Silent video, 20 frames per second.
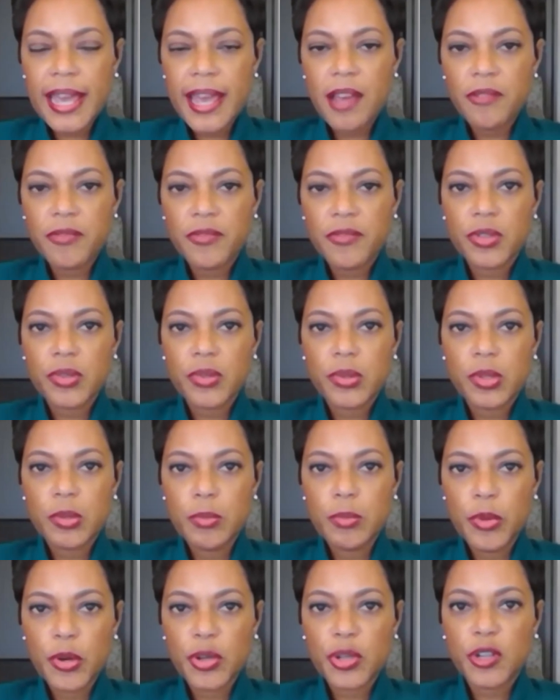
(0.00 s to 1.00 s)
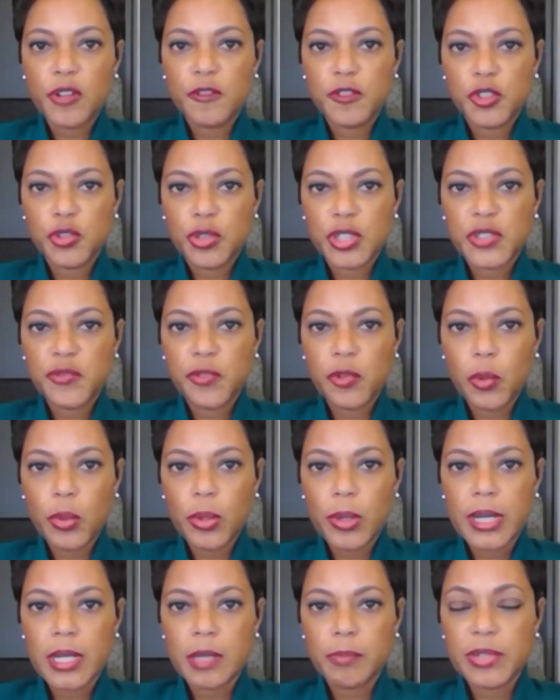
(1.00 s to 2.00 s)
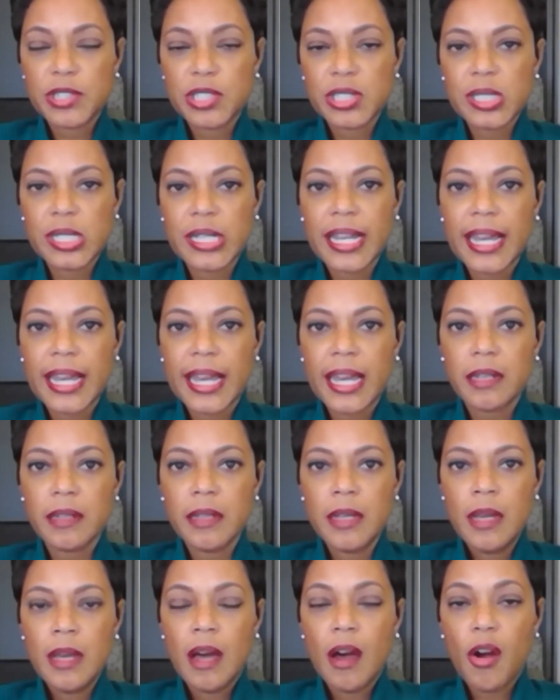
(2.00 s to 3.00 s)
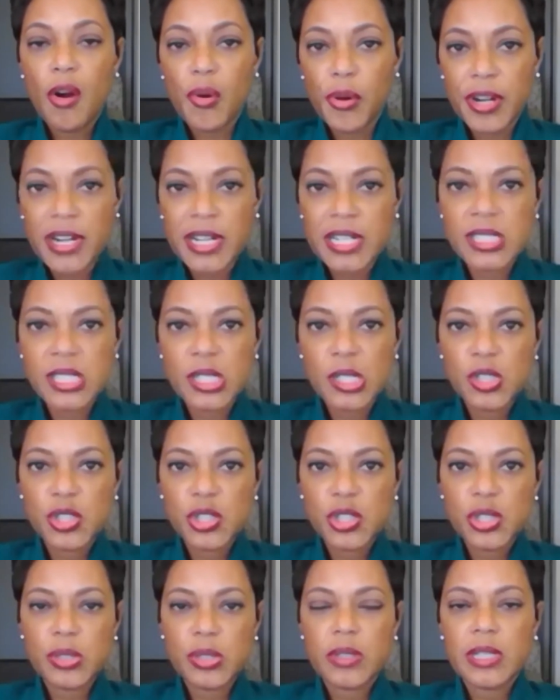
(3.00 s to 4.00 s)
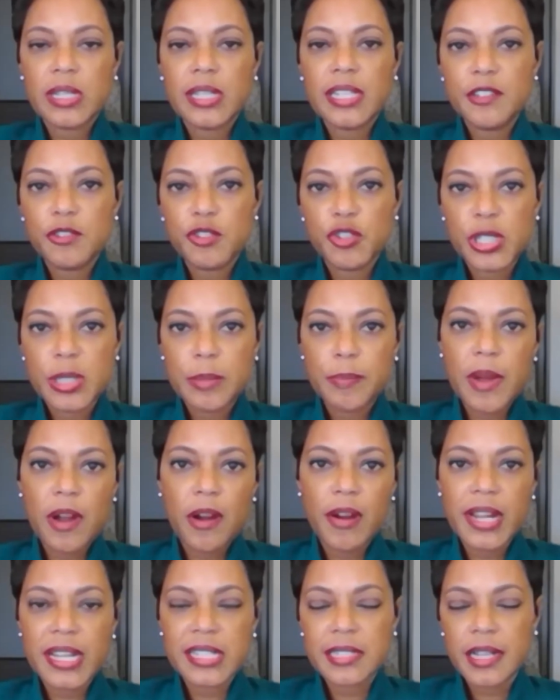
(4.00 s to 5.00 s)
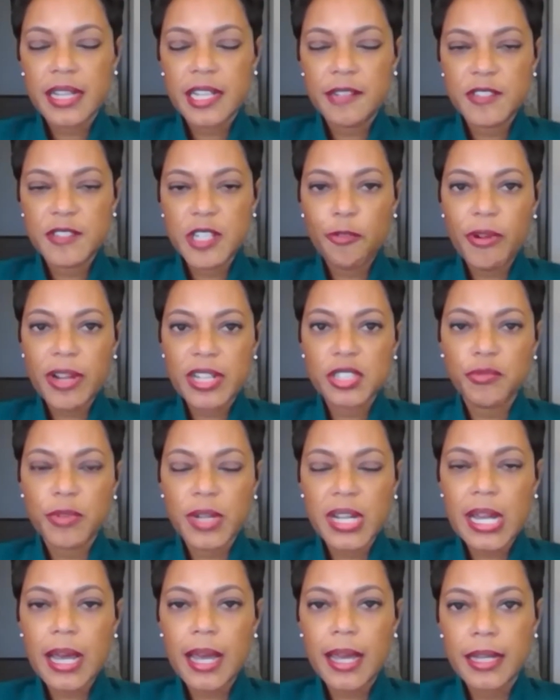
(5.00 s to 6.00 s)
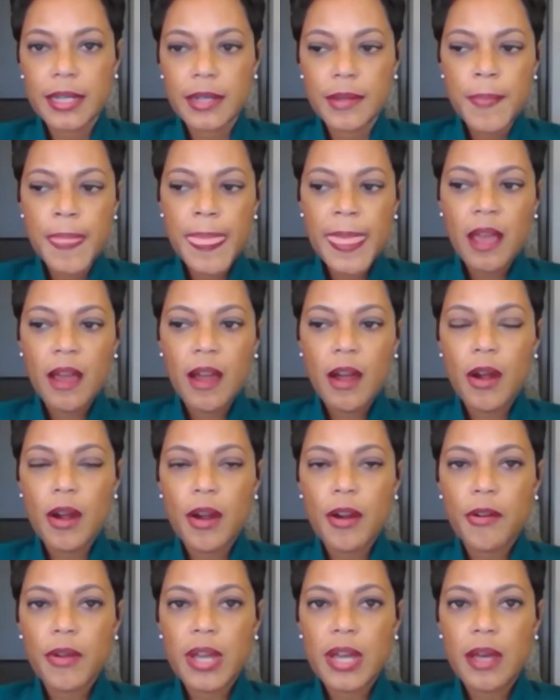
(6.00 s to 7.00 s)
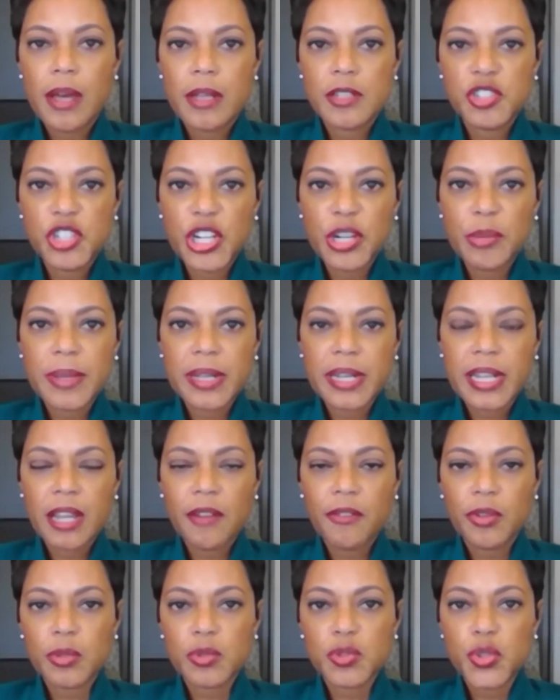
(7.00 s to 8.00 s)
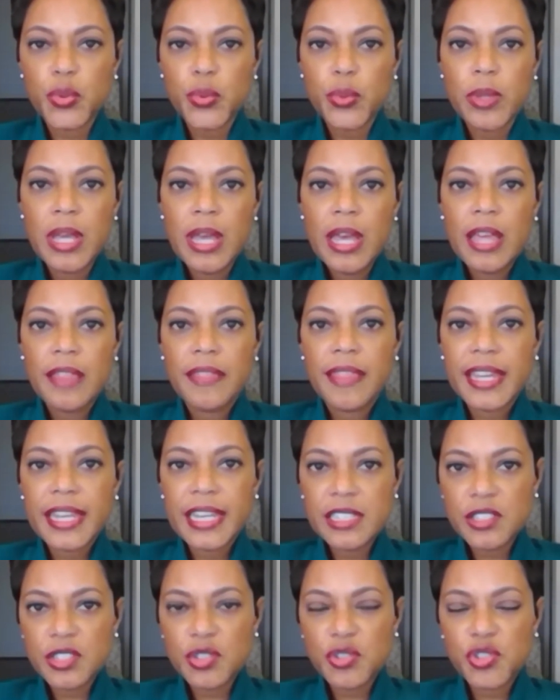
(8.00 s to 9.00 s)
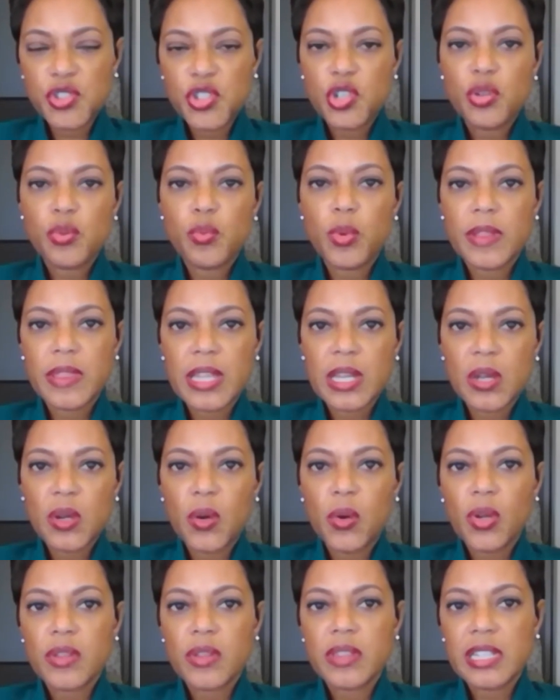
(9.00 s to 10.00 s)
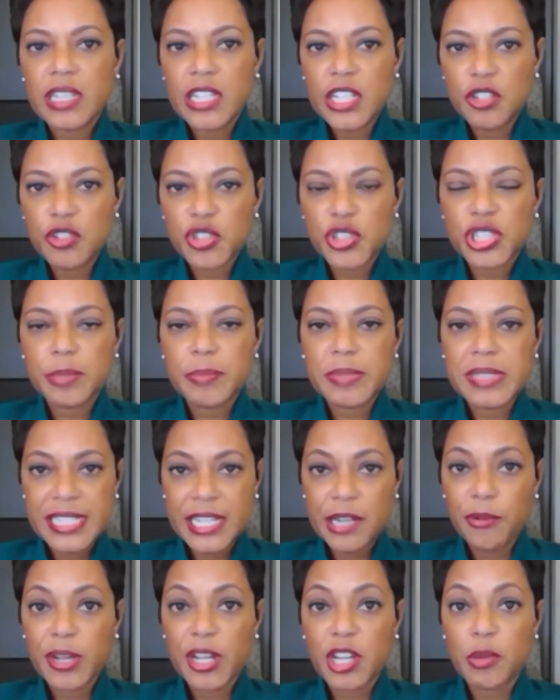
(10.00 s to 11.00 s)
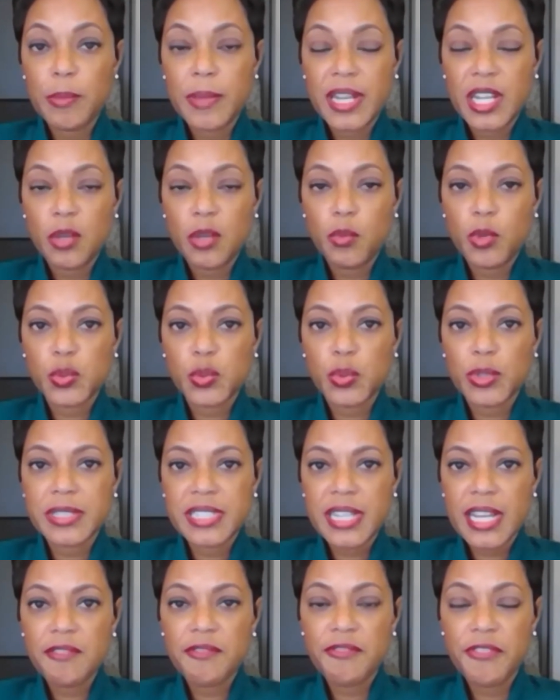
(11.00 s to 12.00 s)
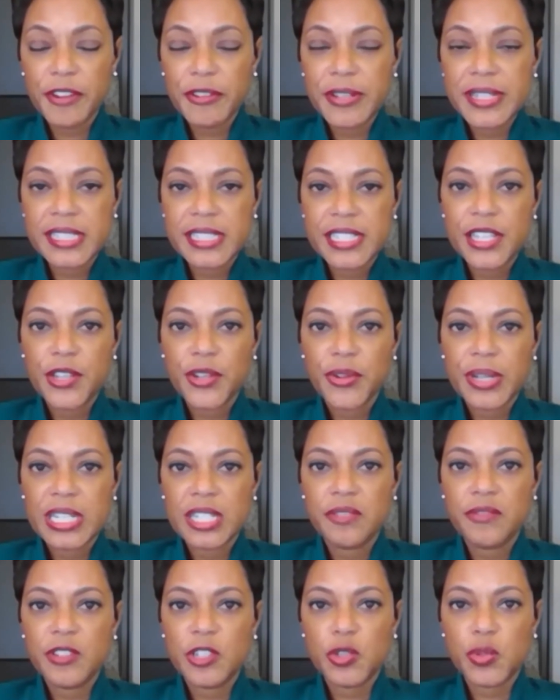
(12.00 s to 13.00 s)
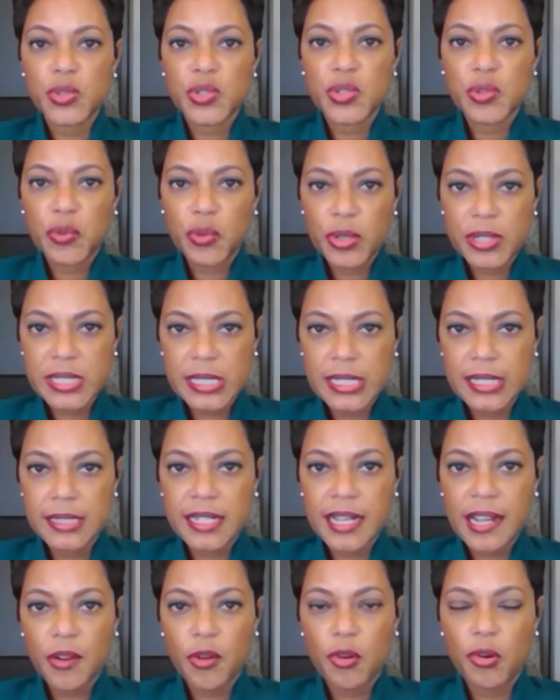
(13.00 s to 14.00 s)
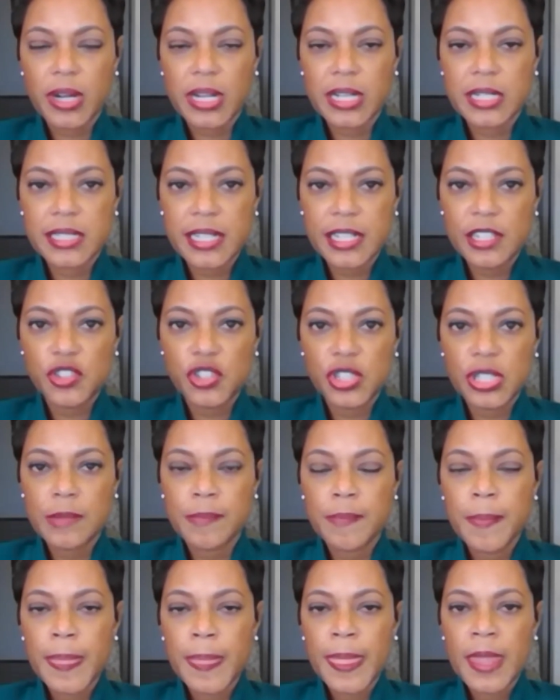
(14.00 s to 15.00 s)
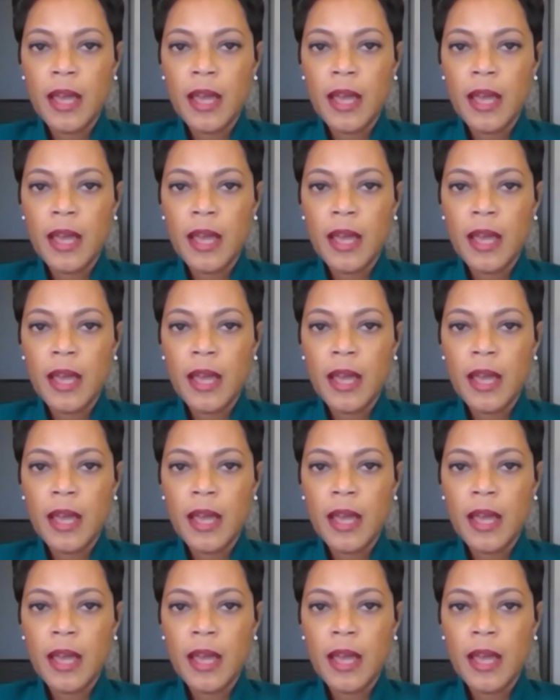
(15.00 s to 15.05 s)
after the murder of George Floyd, particularly at our organization, the leadership, our executive director, Rick Cotton, our uh, chairman, Kevin O'Toole, they instituted what they called the Leadership Steering Committee, which were 10 very senior individuals across the entire organization